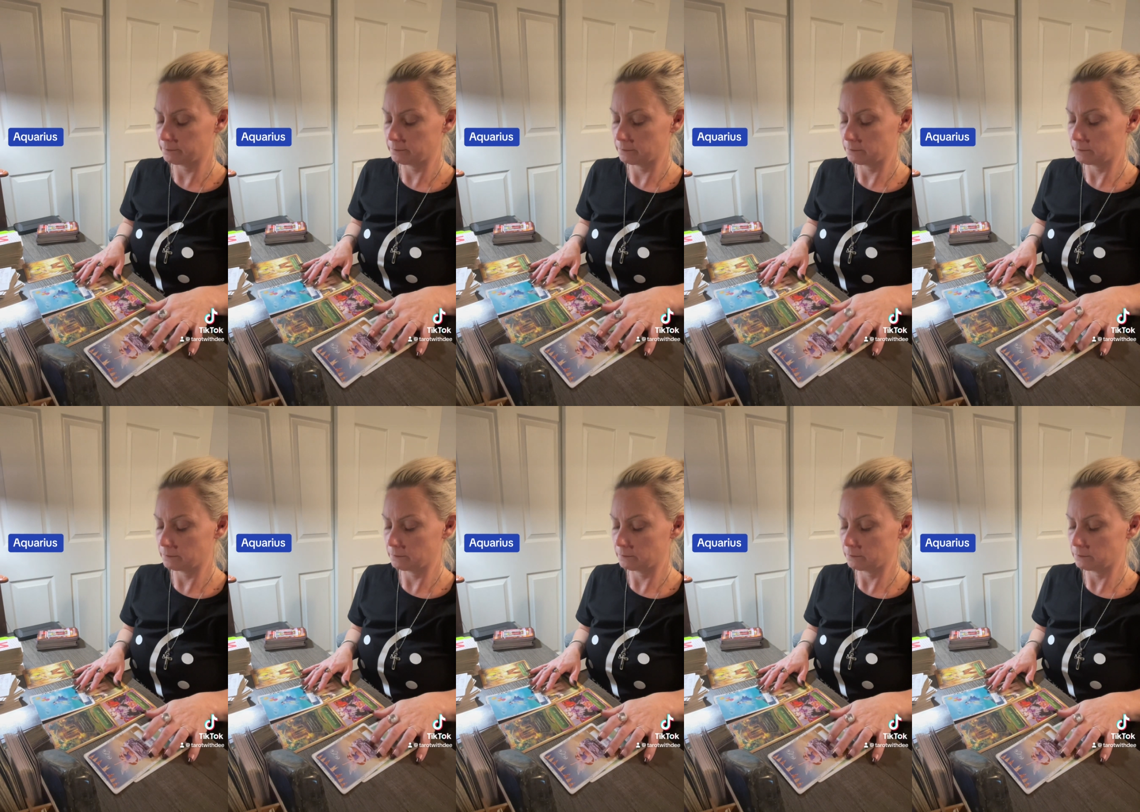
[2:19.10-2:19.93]

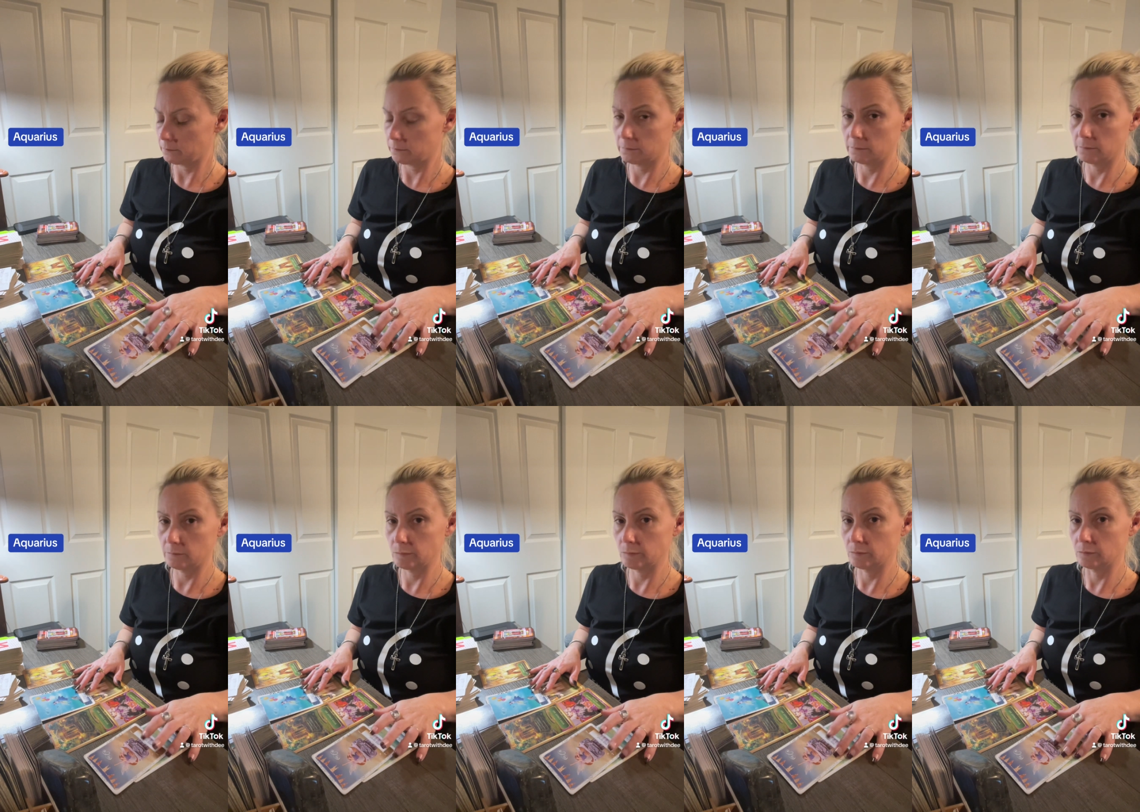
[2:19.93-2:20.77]

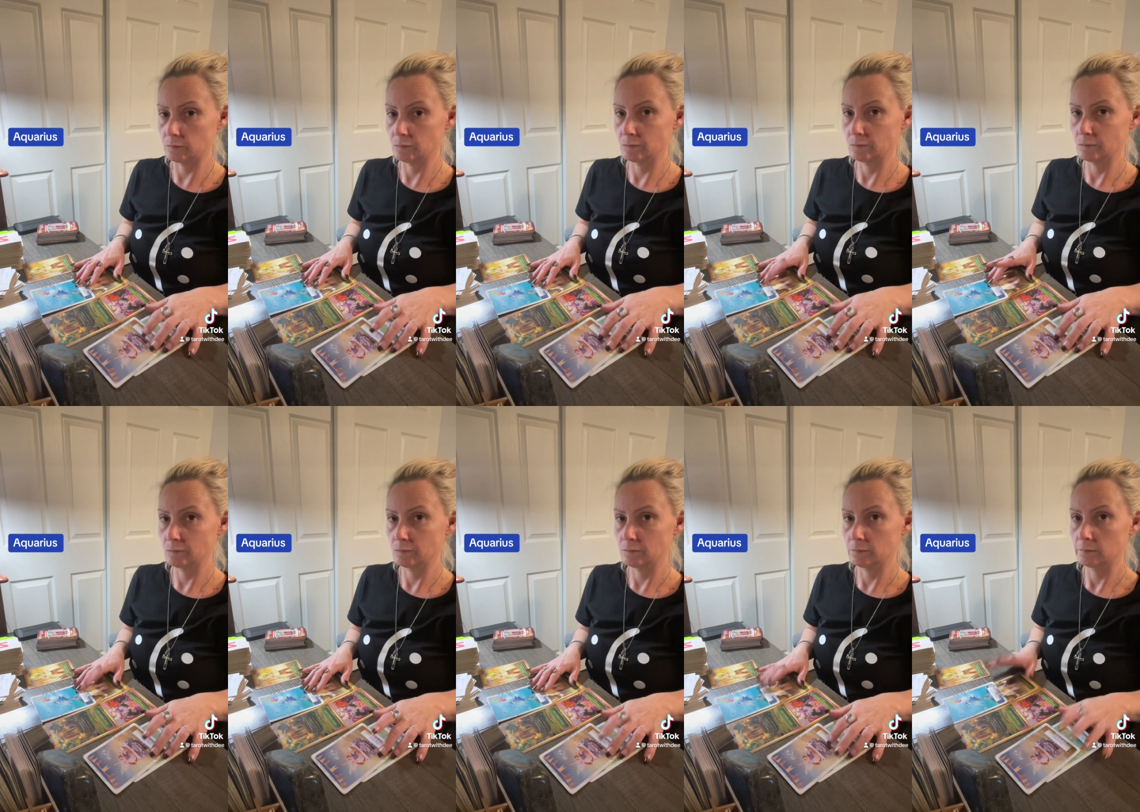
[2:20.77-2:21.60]

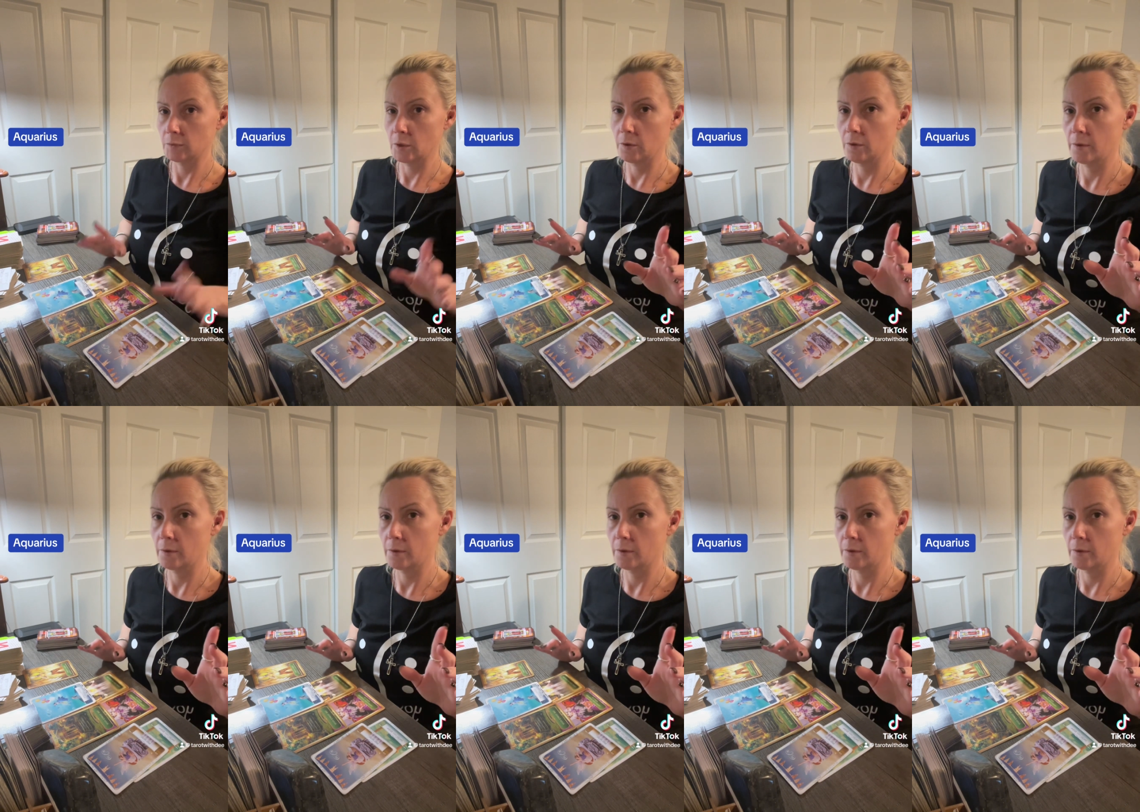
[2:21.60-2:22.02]
Nobody speaks.